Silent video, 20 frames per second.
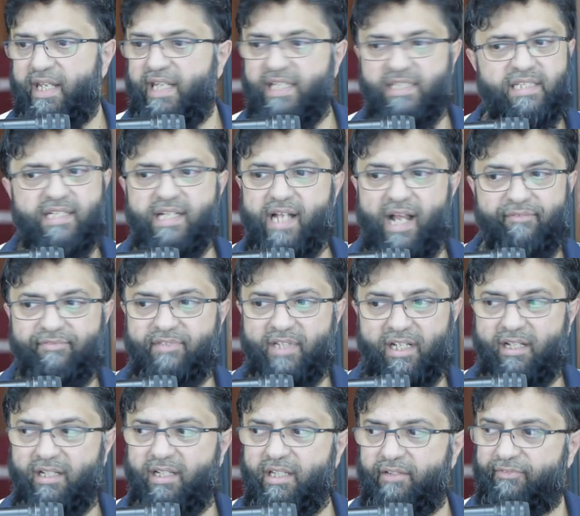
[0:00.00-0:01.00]
he didn't have
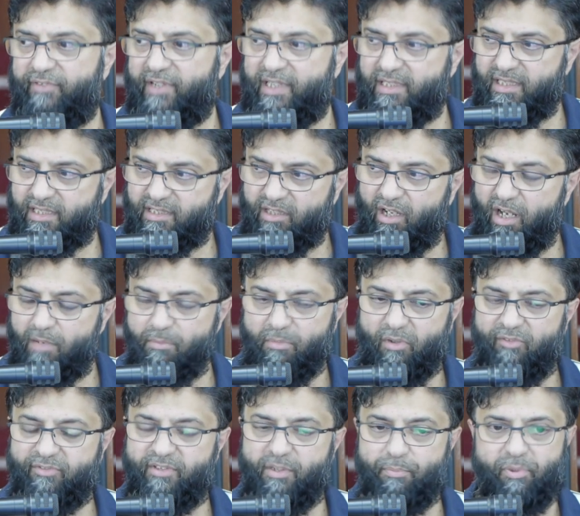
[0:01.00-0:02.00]
taklif in the
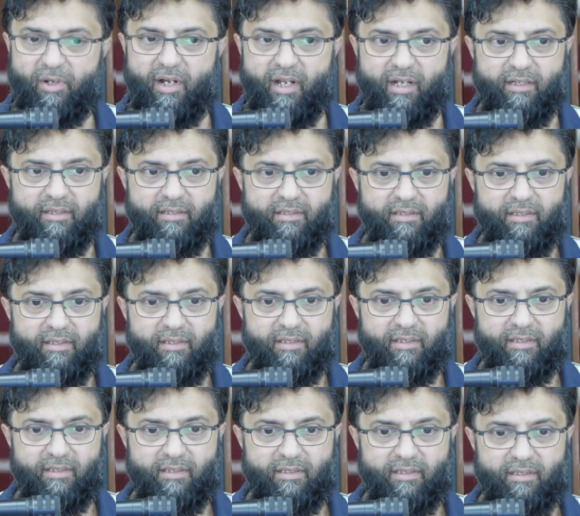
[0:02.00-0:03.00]
time of the prayer.
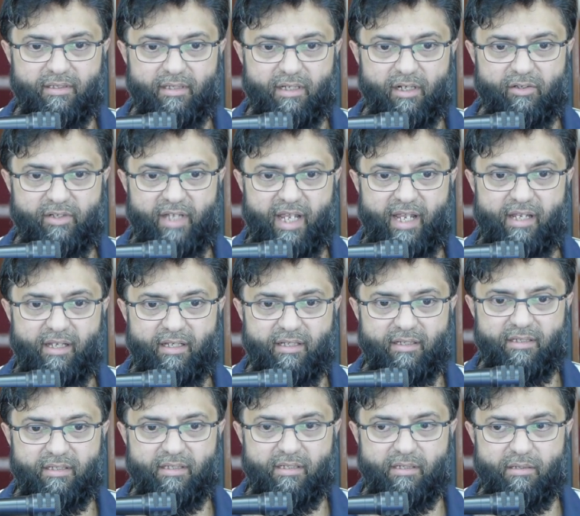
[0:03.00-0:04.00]
Okay?
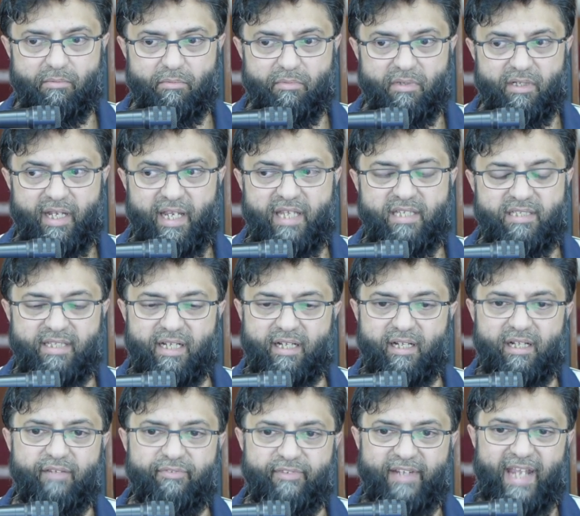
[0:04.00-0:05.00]
His
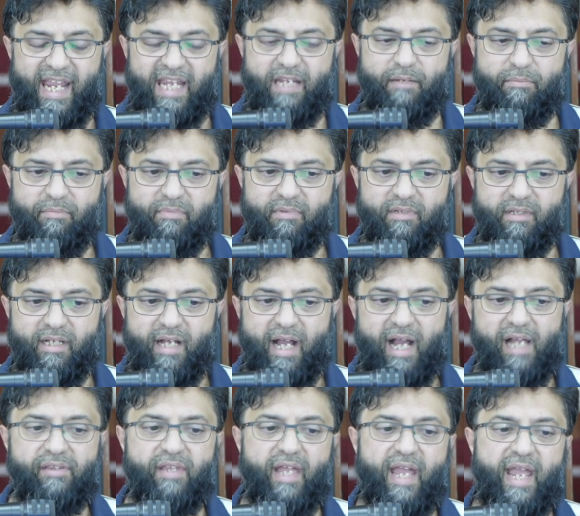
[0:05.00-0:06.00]
taklif came
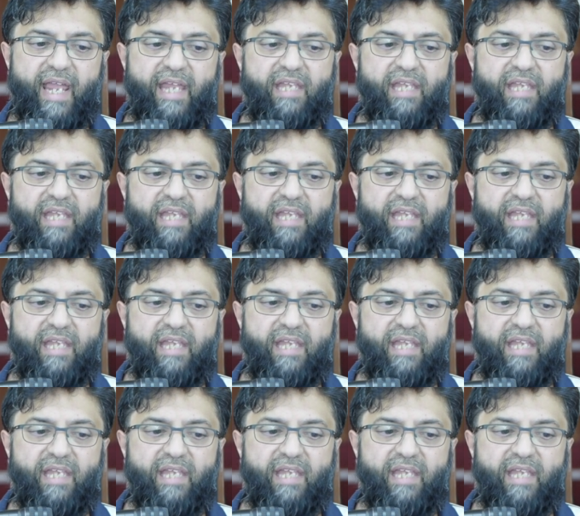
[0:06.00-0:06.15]
at the